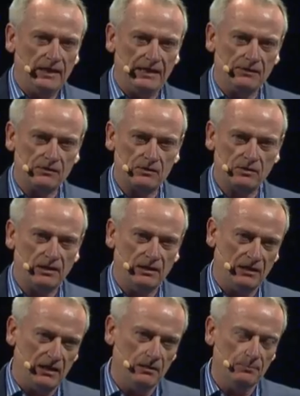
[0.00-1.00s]
Ant
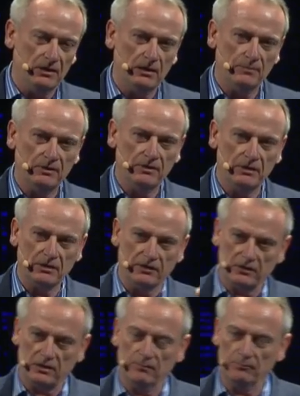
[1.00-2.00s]
and Alibaba and
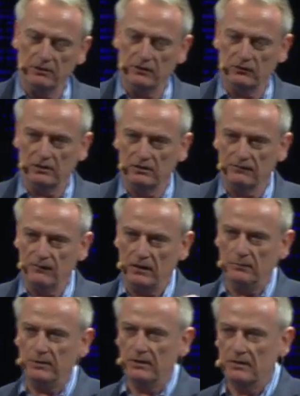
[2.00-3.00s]
other companies are
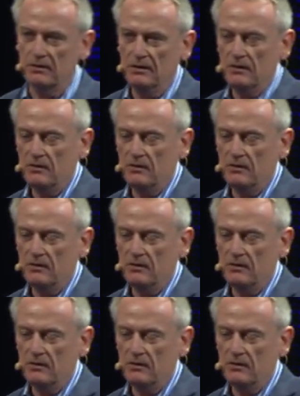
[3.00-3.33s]
developing